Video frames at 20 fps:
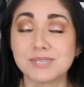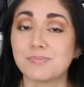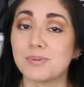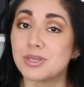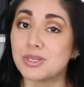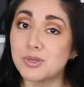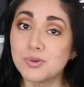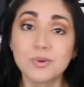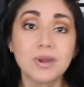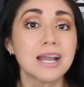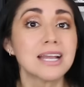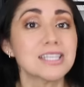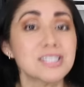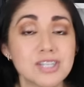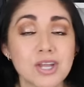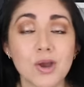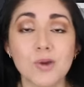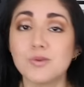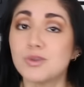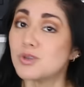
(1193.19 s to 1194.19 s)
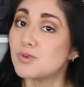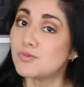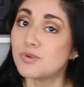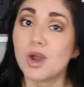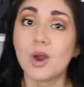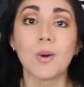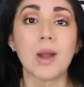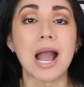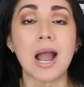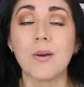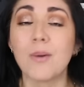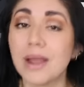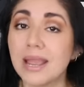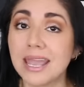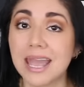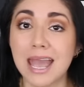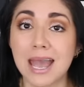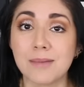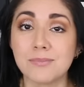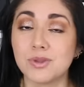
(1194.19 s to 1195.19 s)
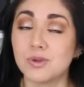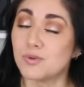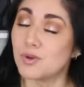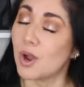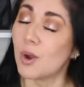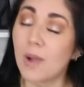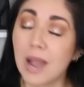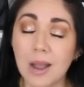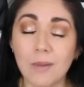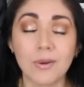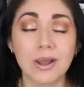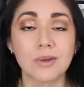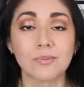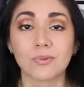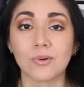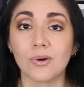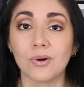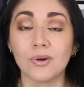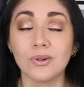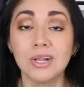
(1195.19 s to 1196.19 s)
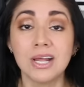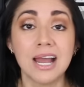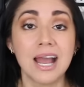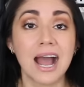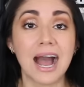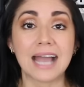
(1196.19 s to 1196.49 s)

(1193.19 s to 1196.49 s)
but you guys know, you know how I am, you know how I roll.